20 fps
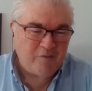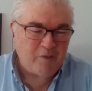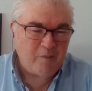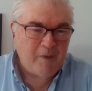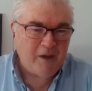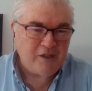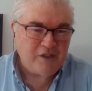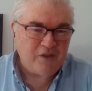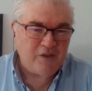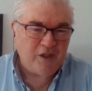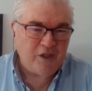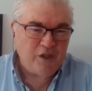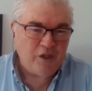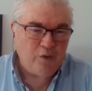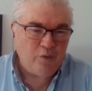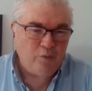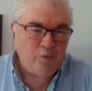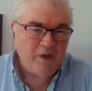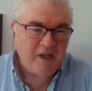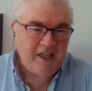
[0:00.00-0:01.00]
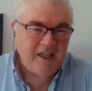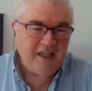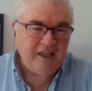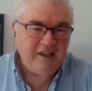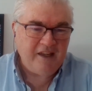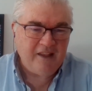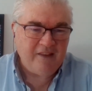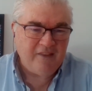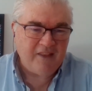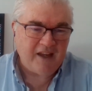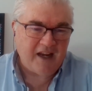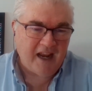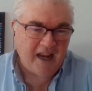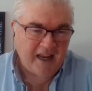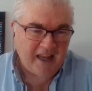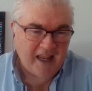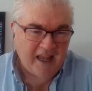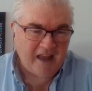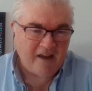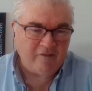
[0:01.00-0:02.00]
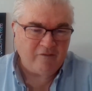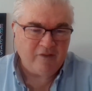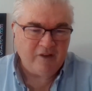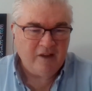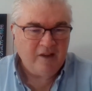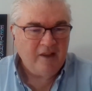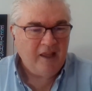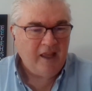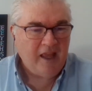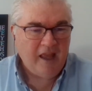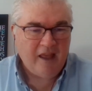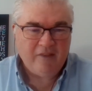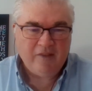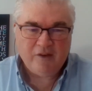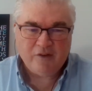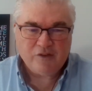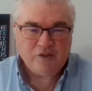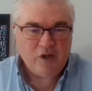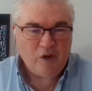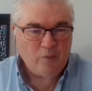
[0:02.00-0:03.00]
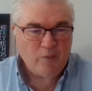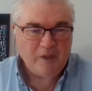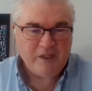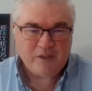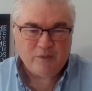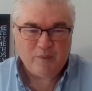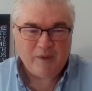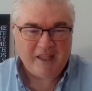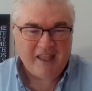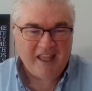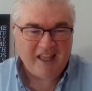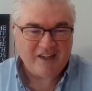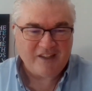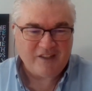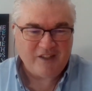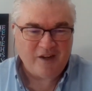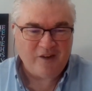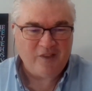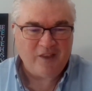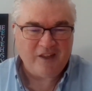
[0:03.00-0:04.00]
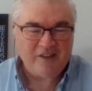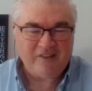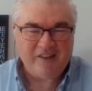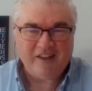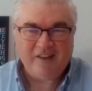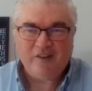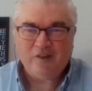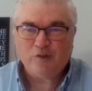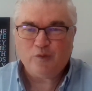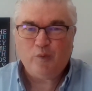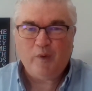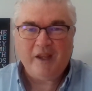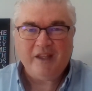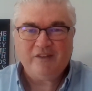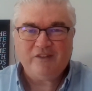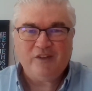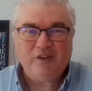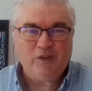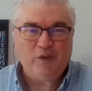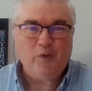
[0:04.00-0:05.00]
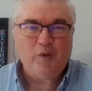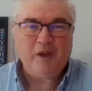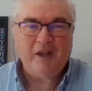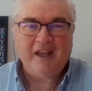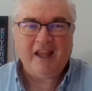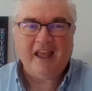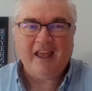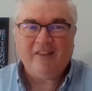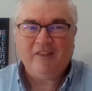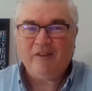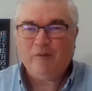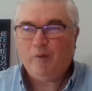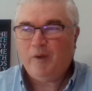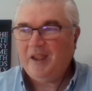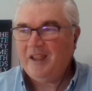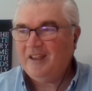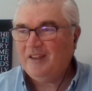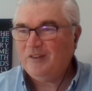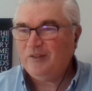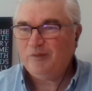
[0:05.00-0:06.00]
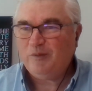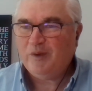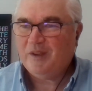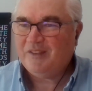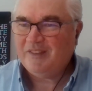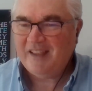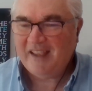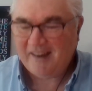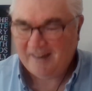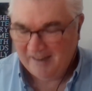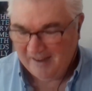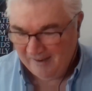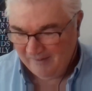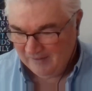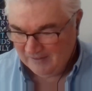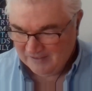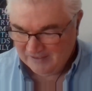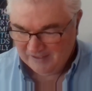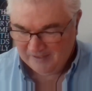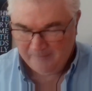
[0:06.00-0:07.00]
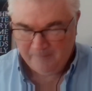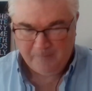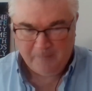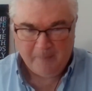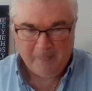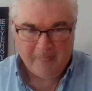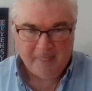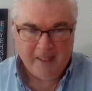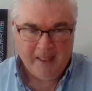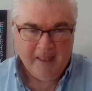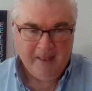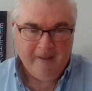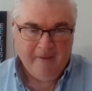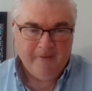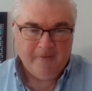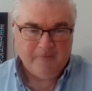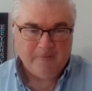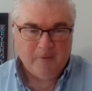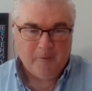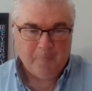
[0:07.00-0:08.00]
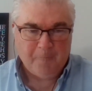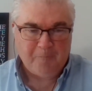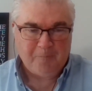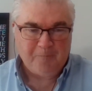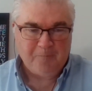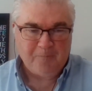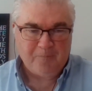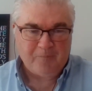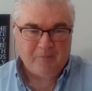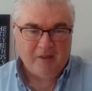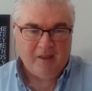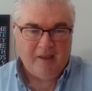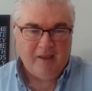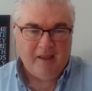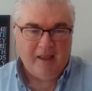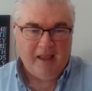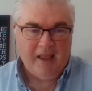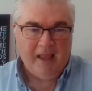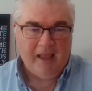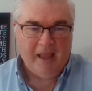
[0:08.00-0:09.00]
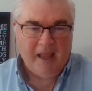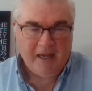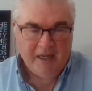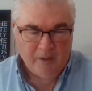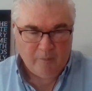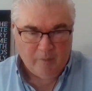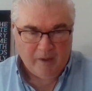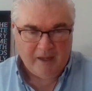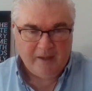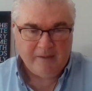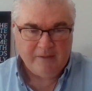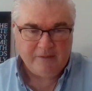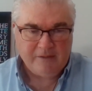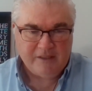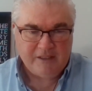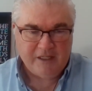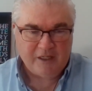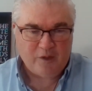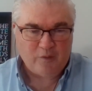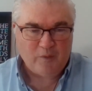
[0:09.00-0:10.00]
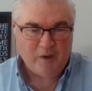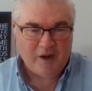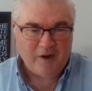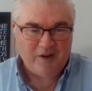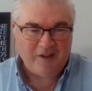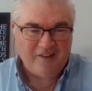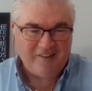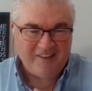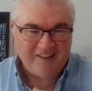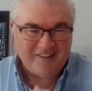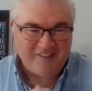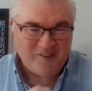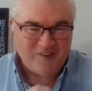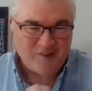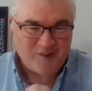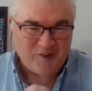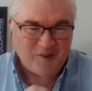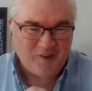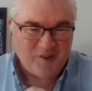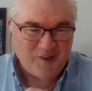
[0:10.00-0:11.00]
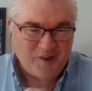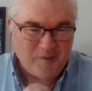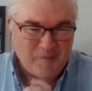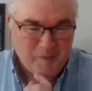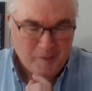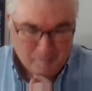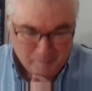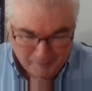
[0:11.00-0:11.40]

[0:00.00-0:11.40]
information that you need that I have, and there's no reason we can't share this, and there's ways to do it, and the way is with technology. So anyway, stick around and learn a little